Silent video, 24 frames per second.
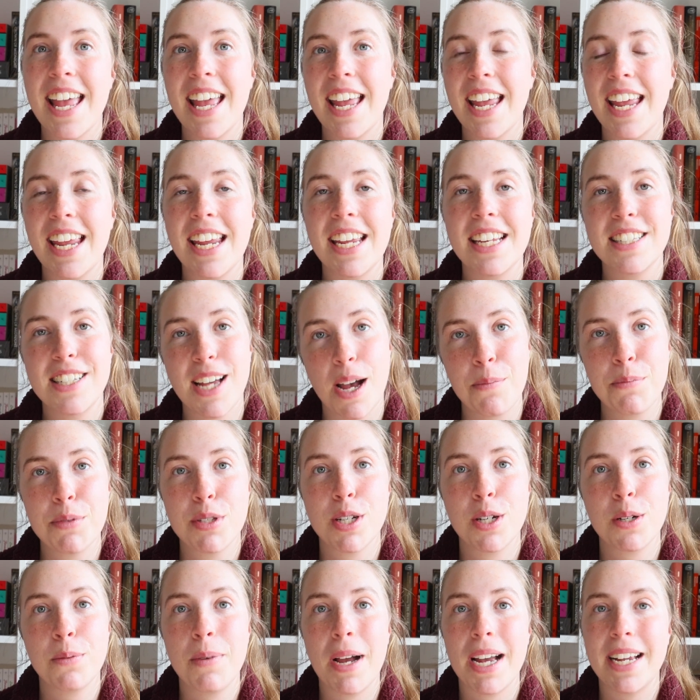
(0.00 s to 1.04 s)
he dumps
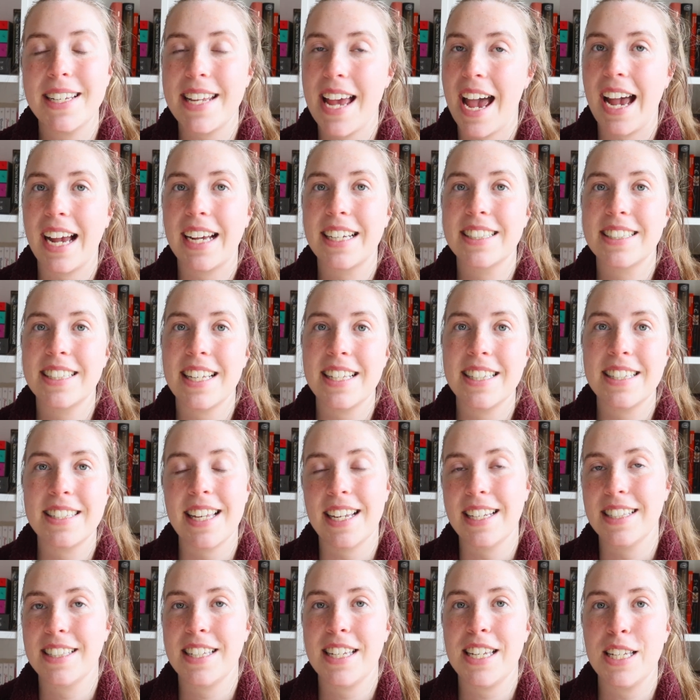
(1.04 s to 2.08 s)
her by text and
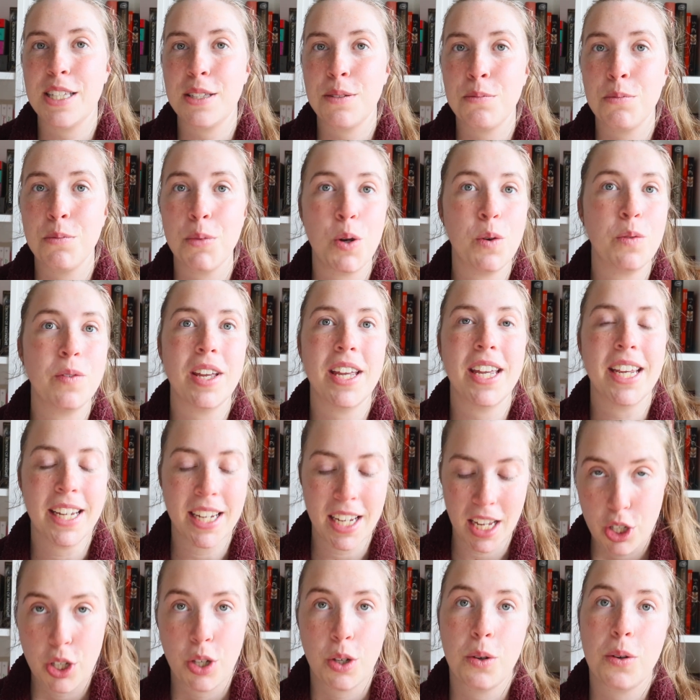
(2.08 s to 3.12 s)
says he's moving
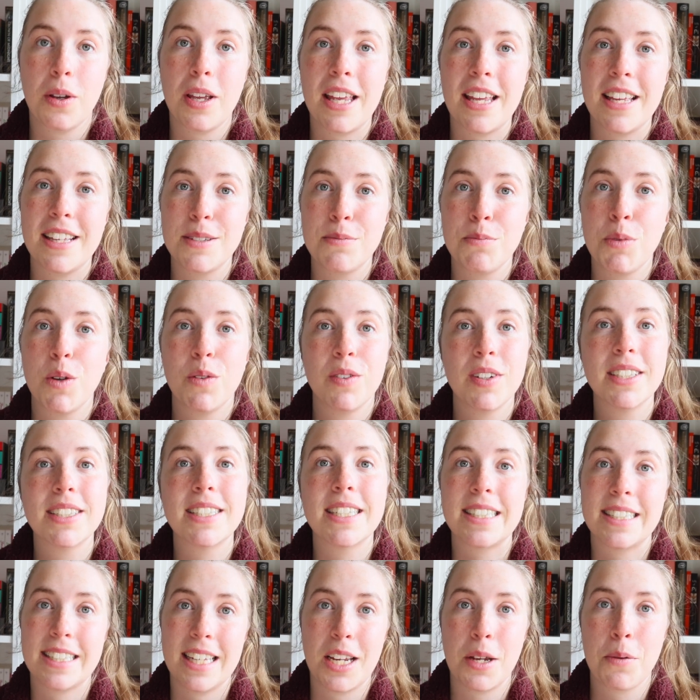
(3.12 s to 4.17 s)

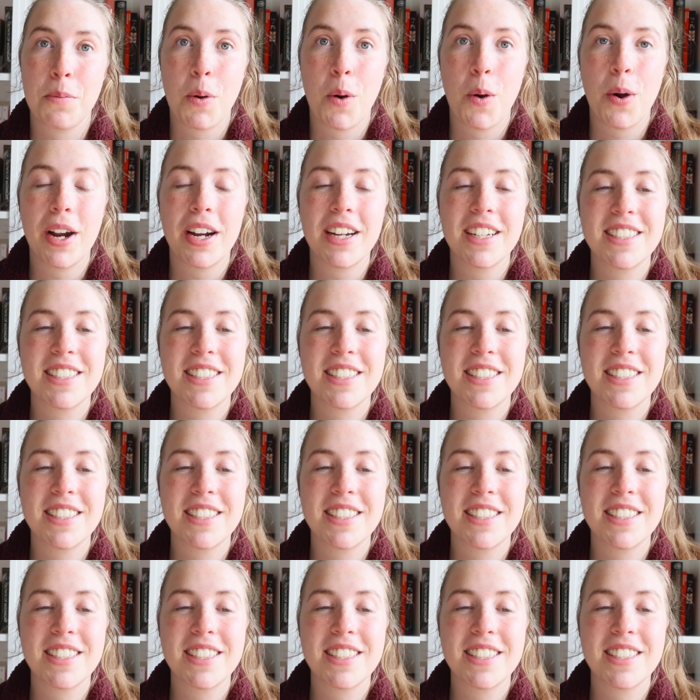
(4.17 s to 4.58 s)
to Singapore.